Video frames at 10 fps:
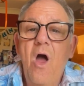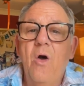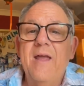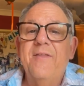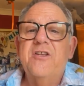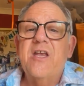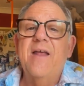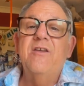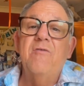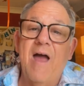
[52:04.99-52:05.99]
Oh yeah, the
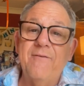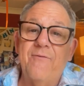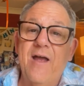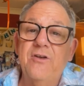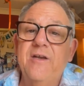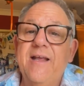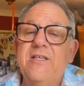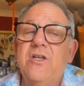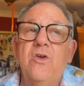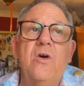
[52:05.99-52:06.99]
channel. You're right, Fran. You need
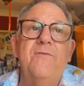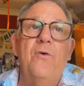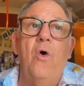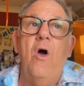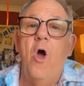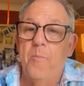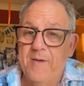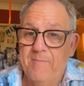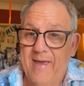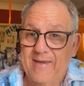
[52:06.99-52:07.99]
to look for
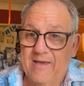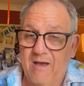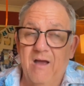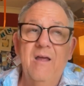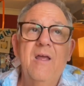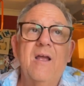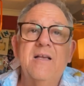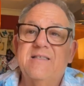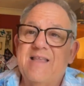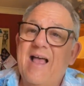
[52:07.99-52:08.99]
Hobby Maker,
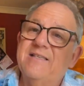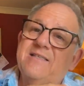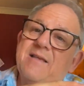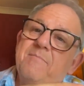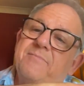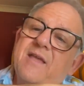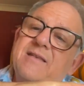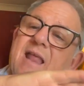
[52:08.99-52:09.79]
because that's the